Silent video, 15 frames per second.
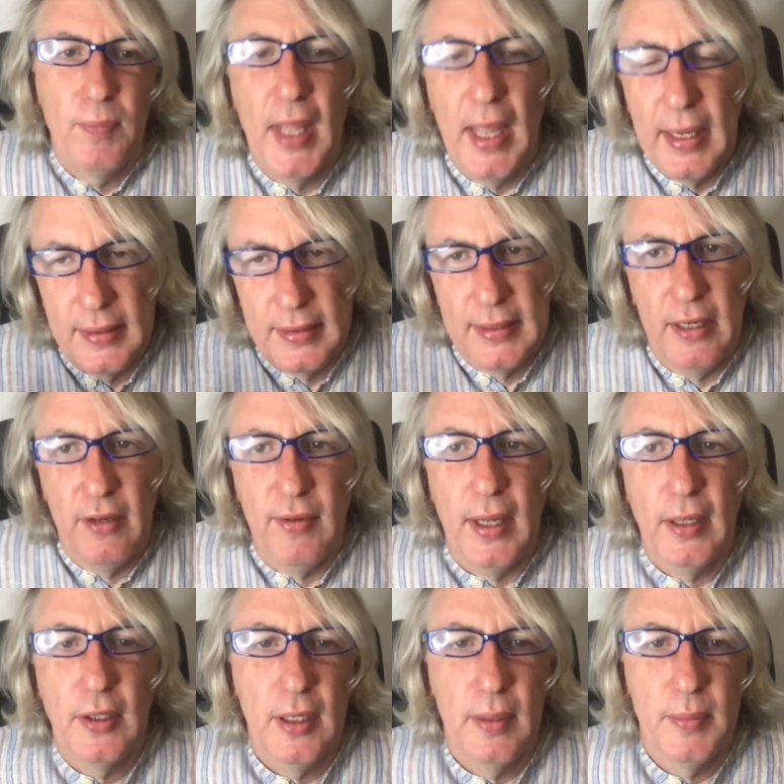and a set of
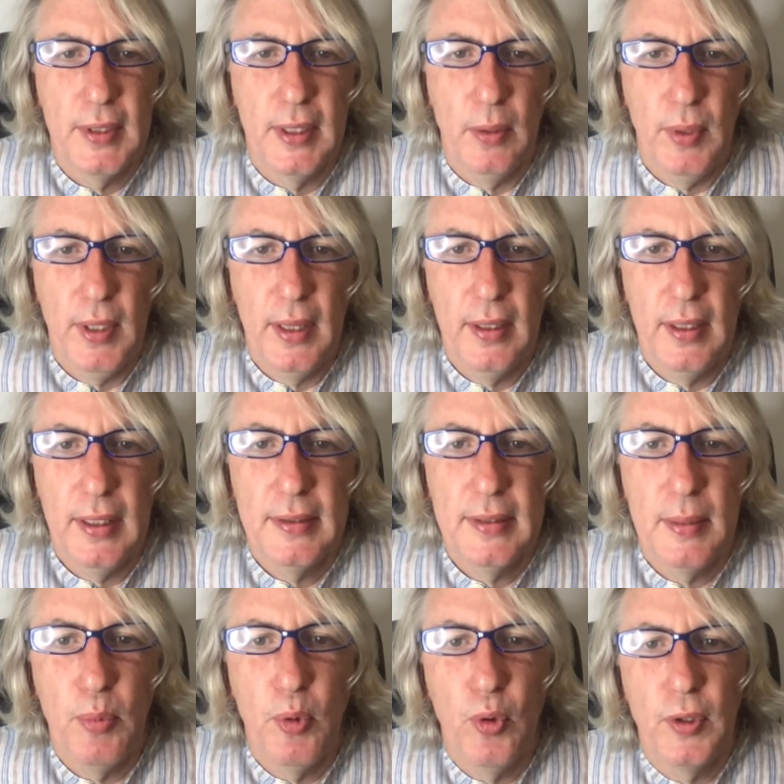outcomes that we think is
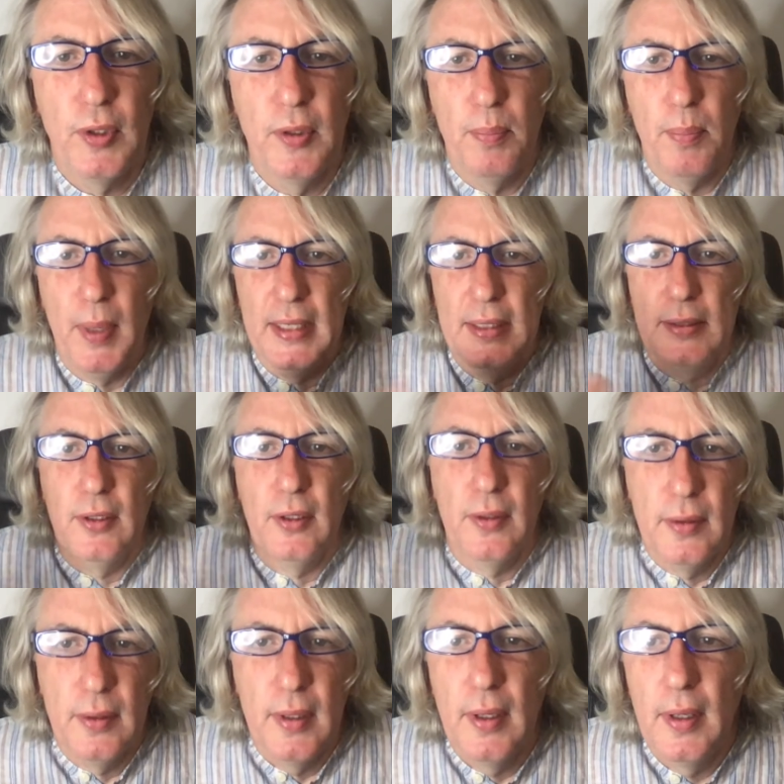important based
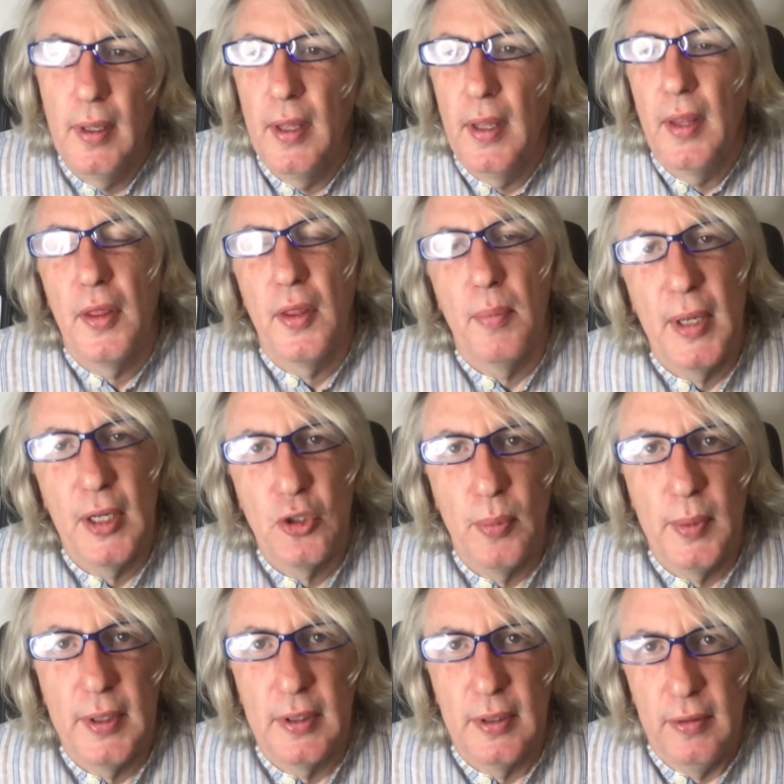on the
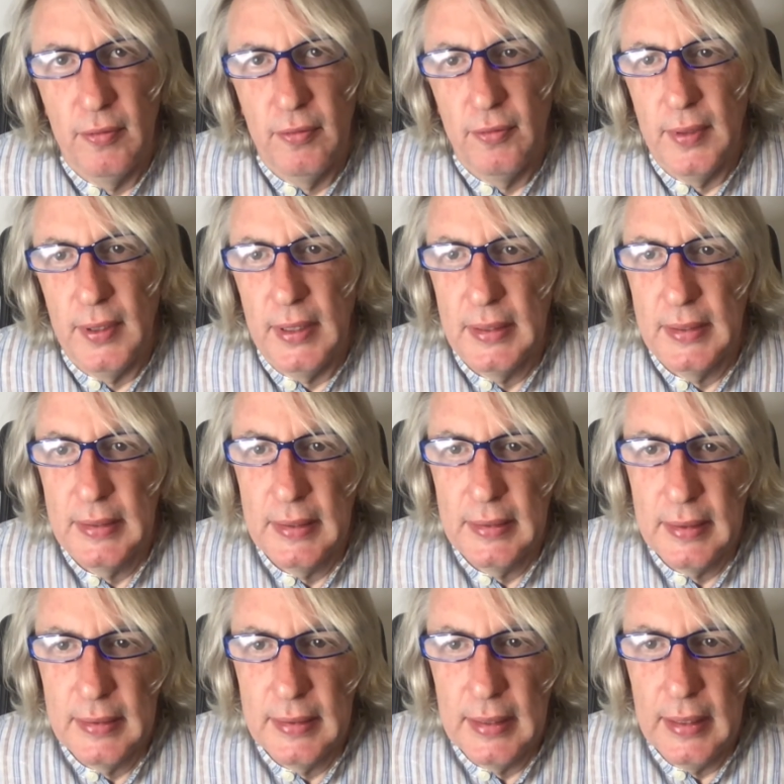measurement of uh,
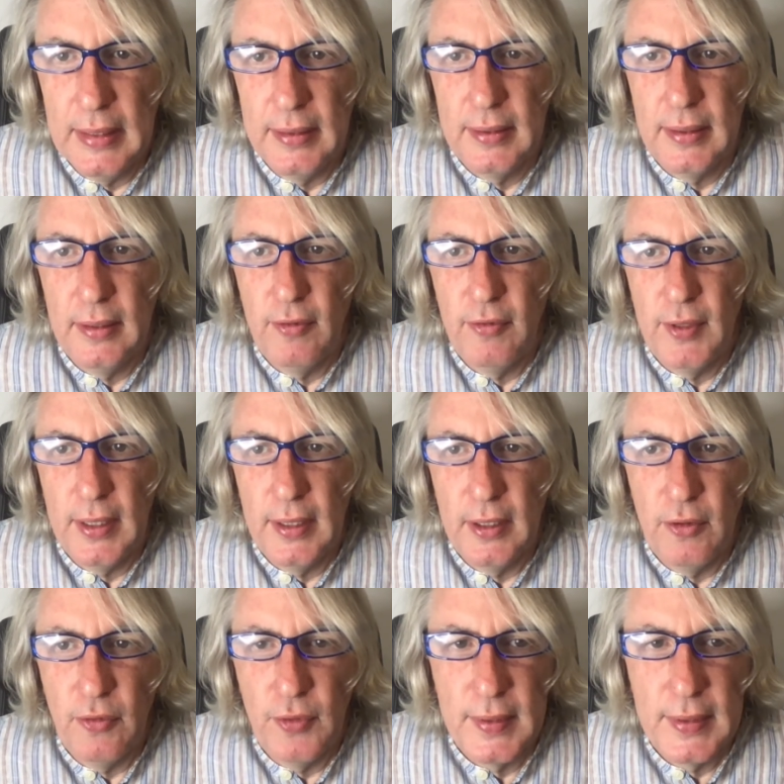statistically significant
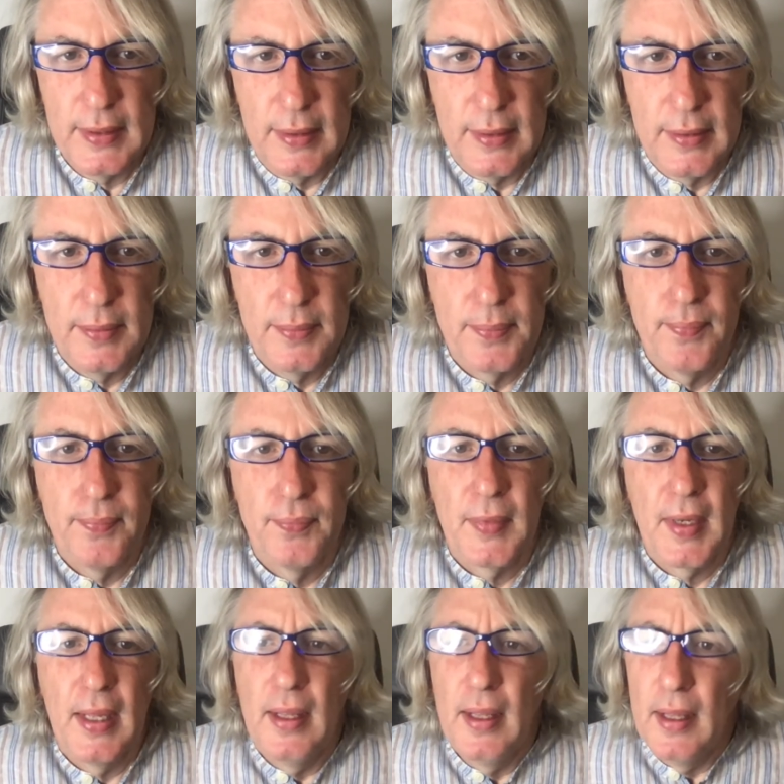differences.
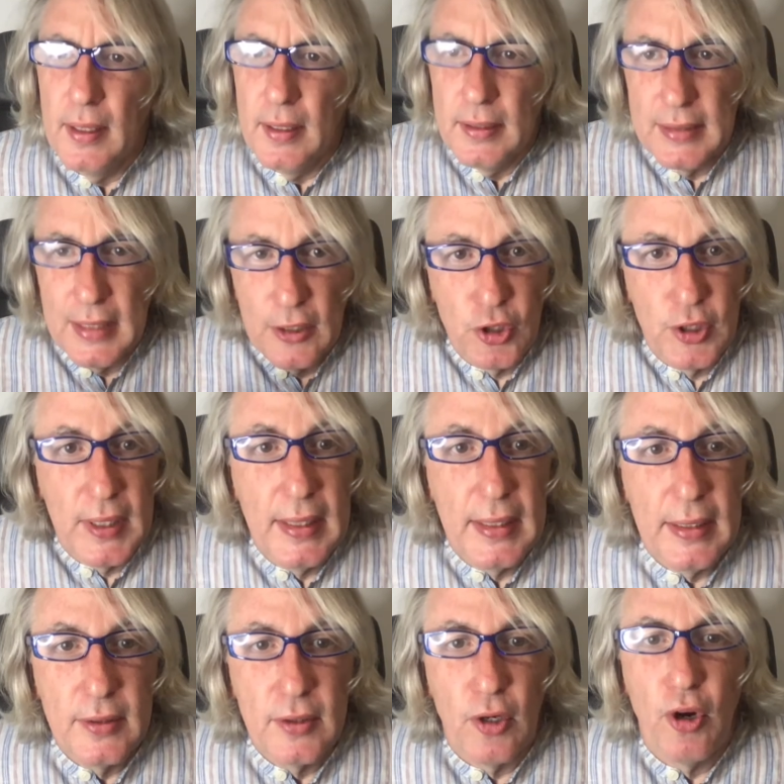Such
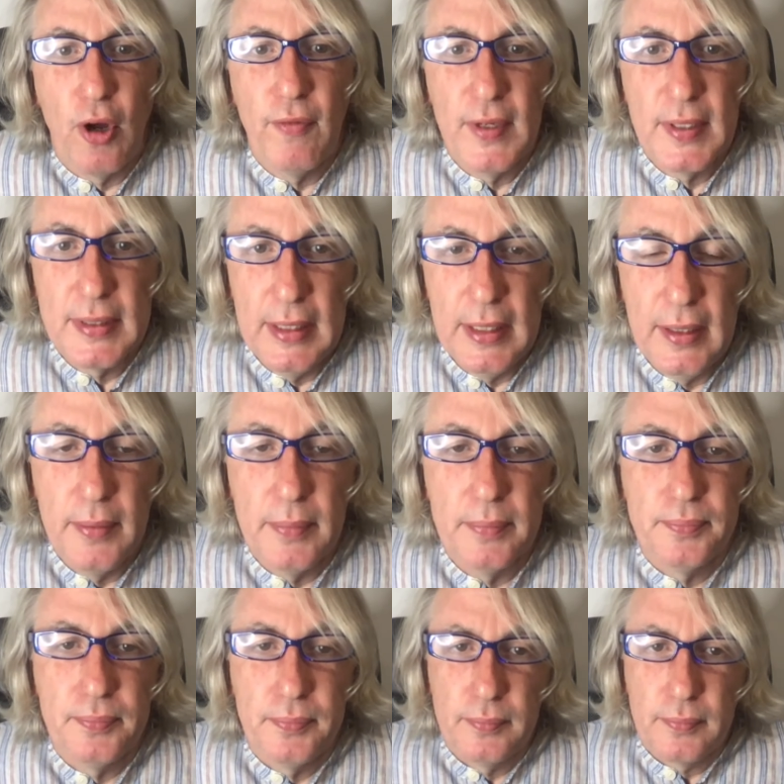studies are obviously
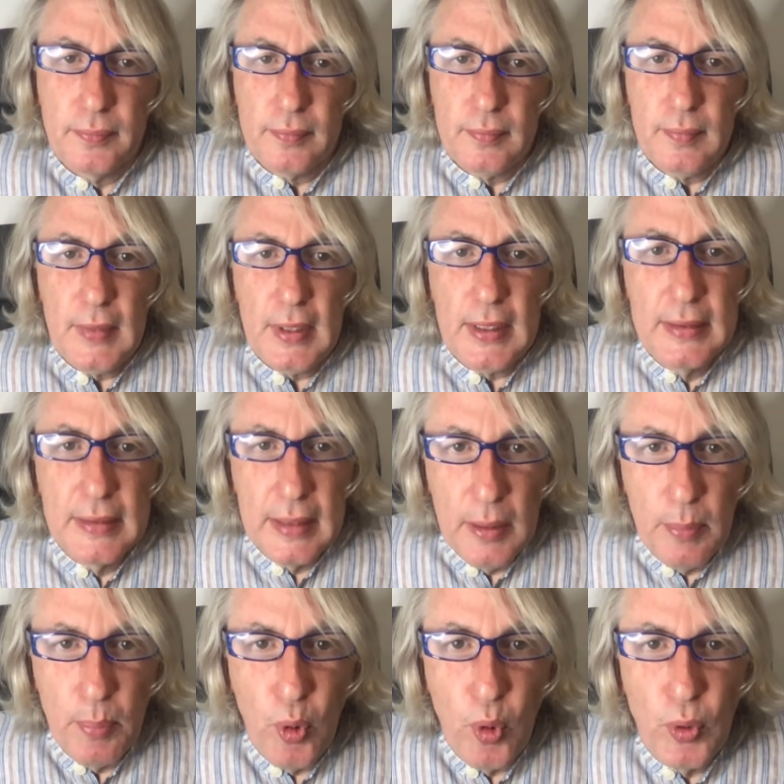still
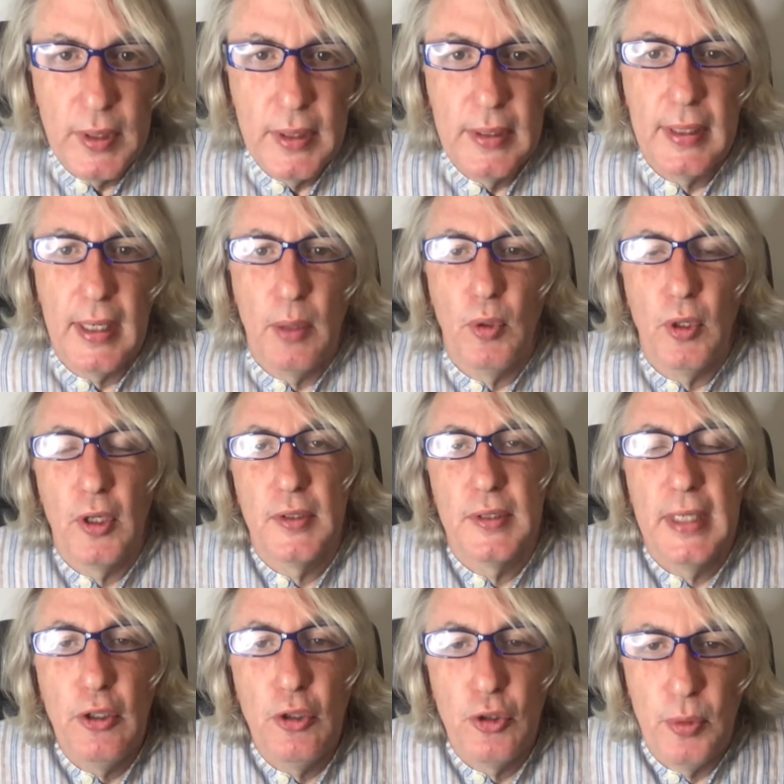important and will
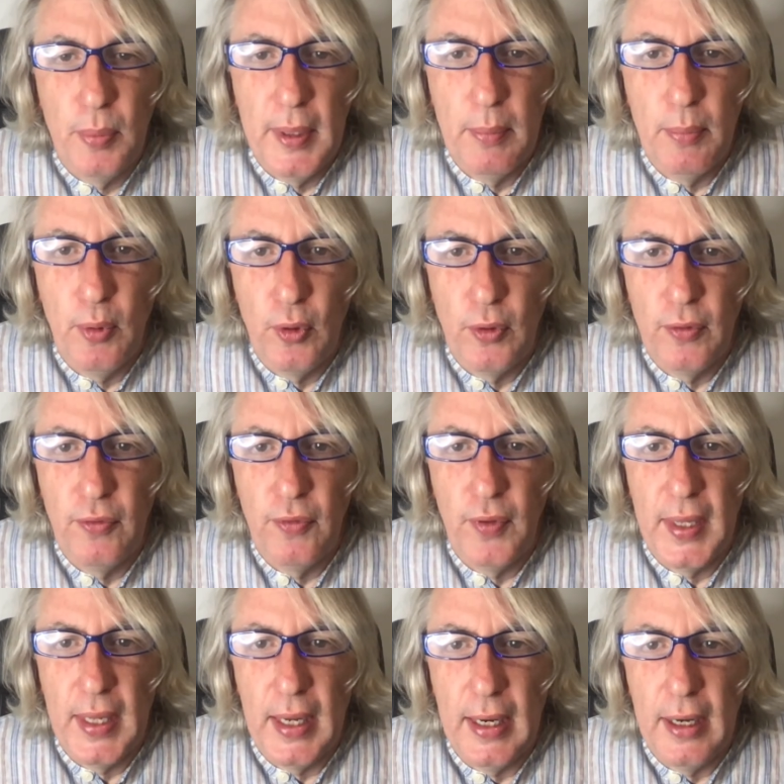continue to be important for
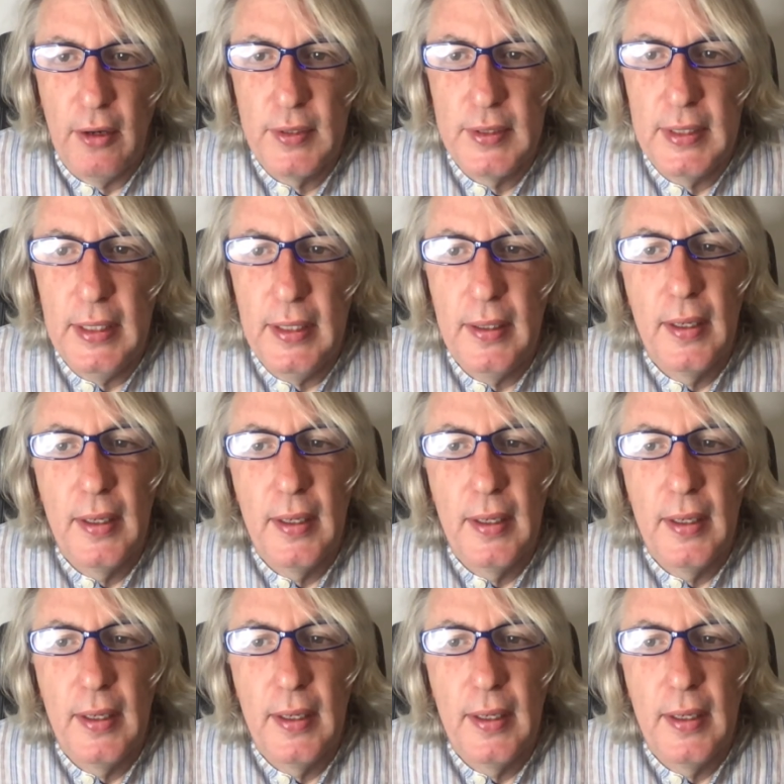the IRC,